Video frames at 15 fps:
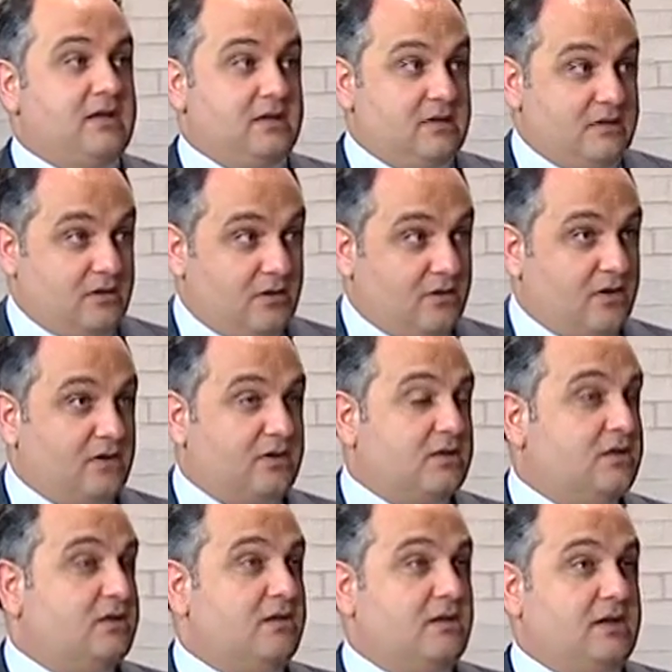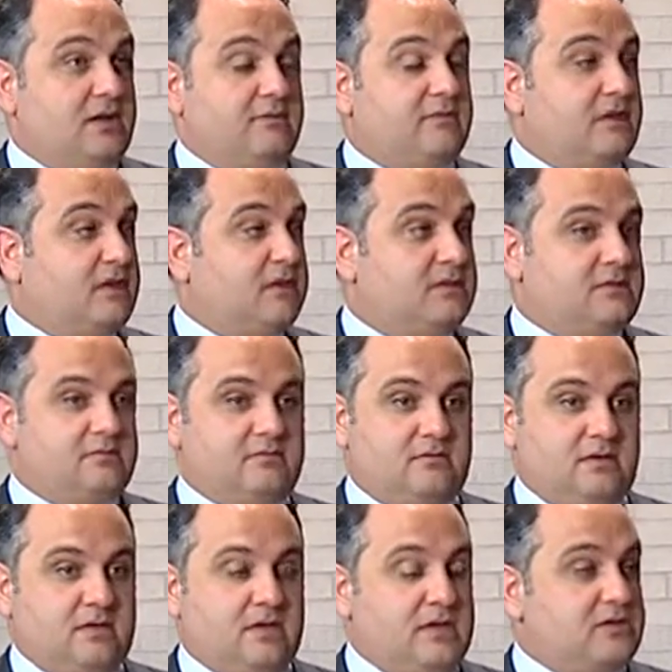heard, if not,
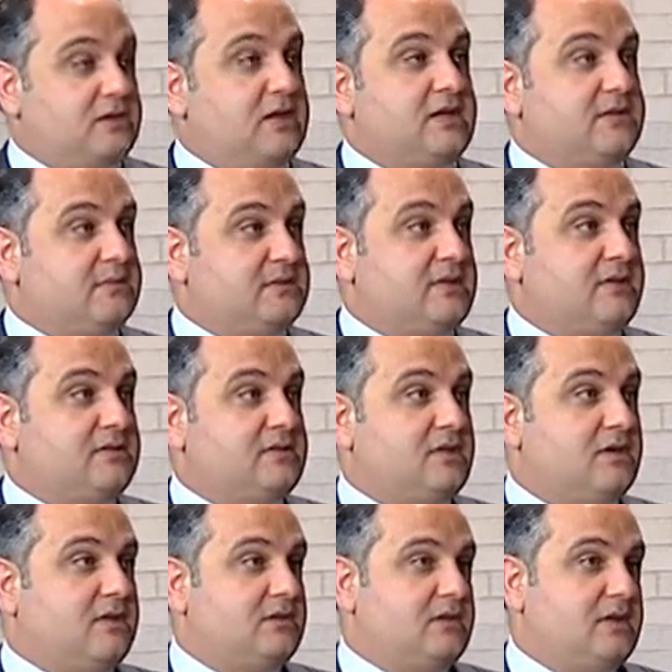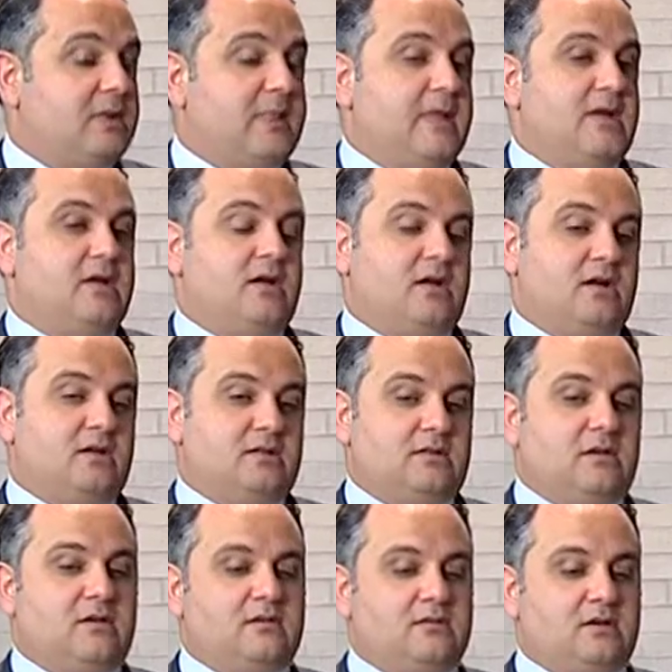you know, educated themselves on
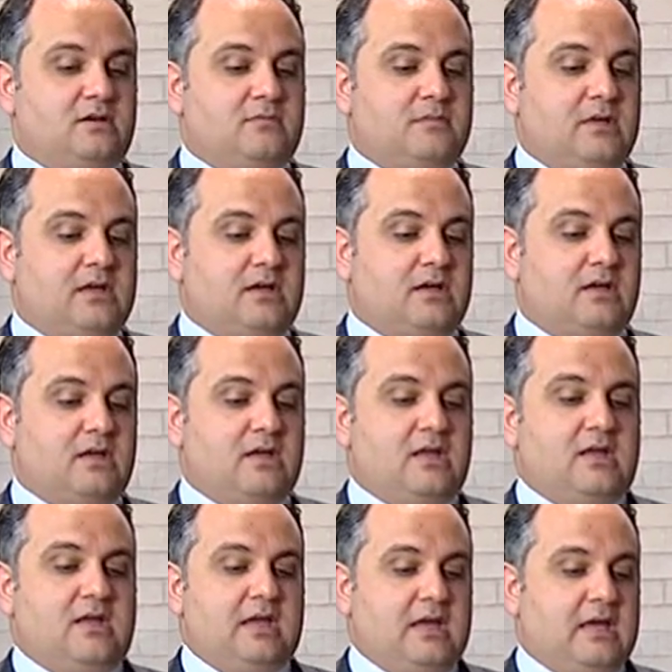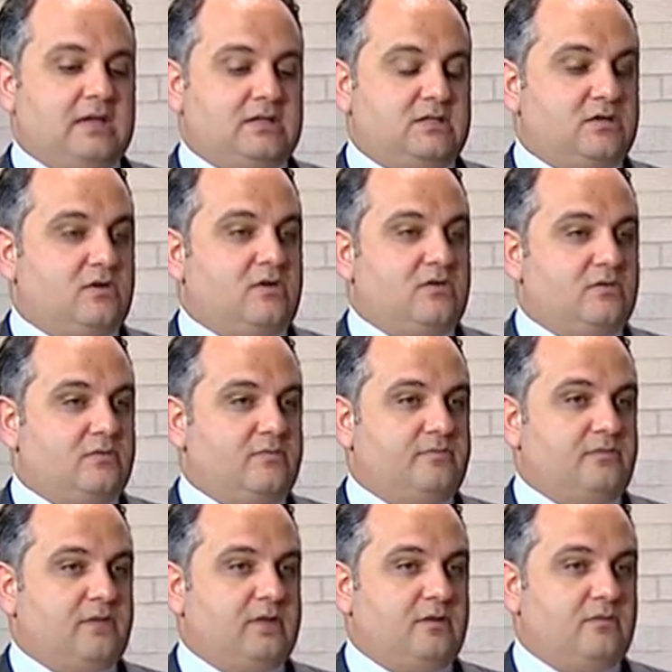the media. And so
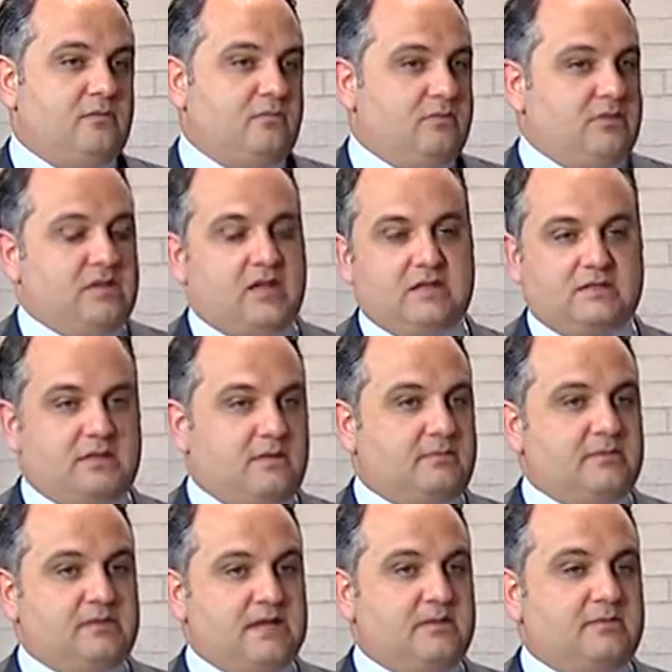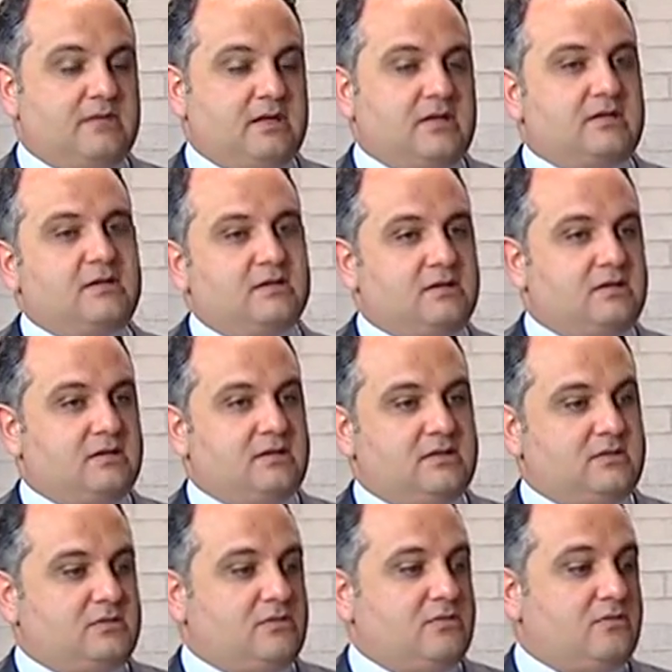I tell them the same thing.
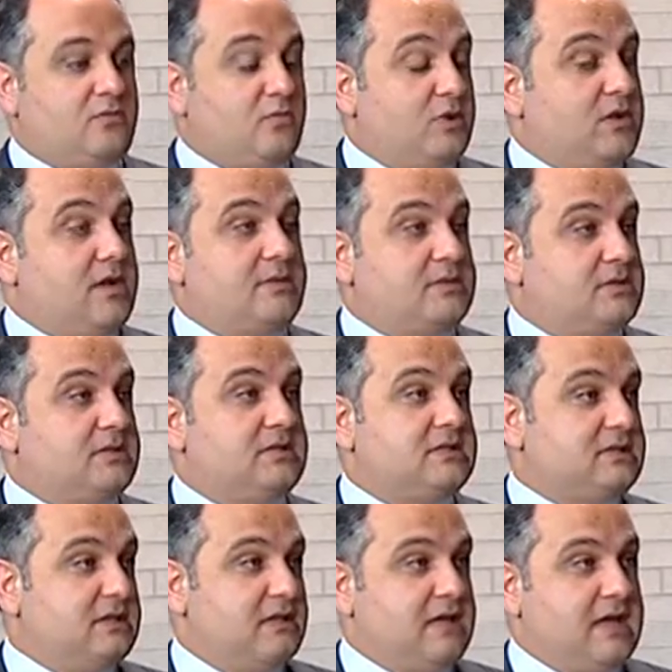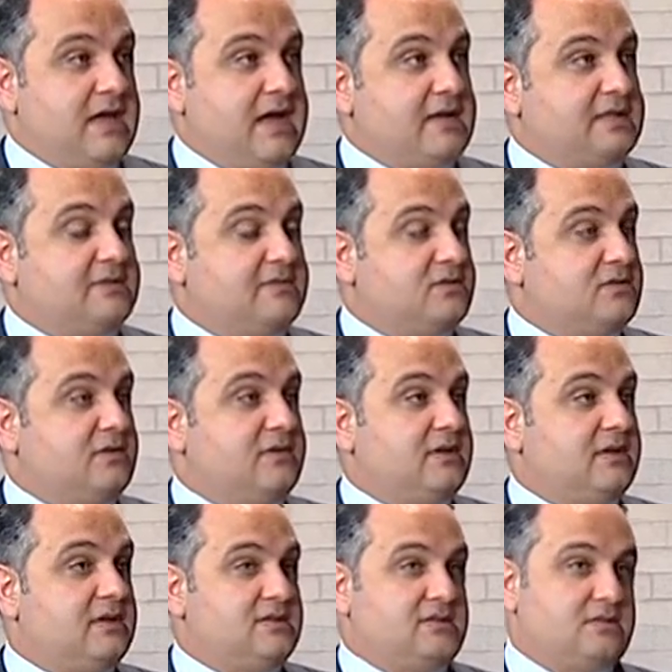So one option is active
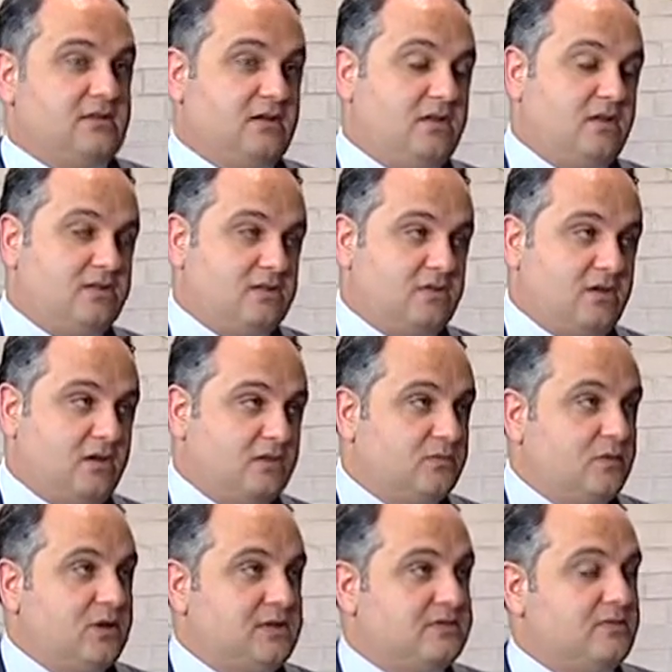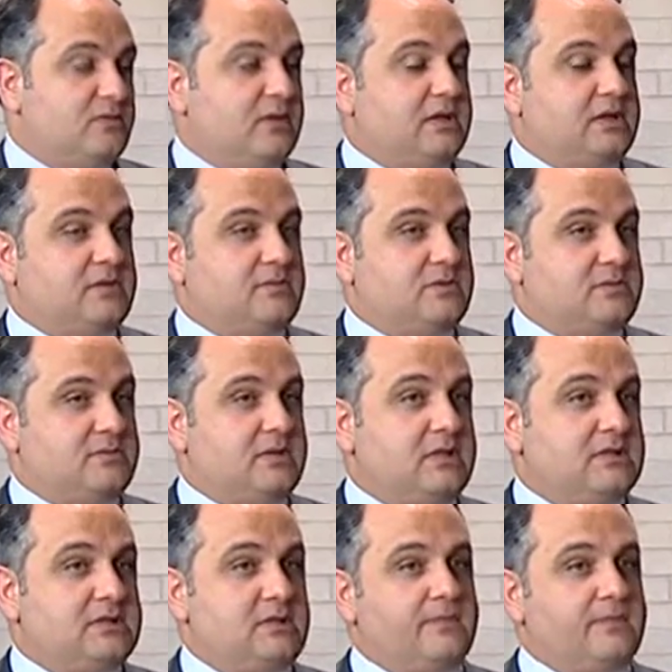surveillance, also called watchful waiting, which means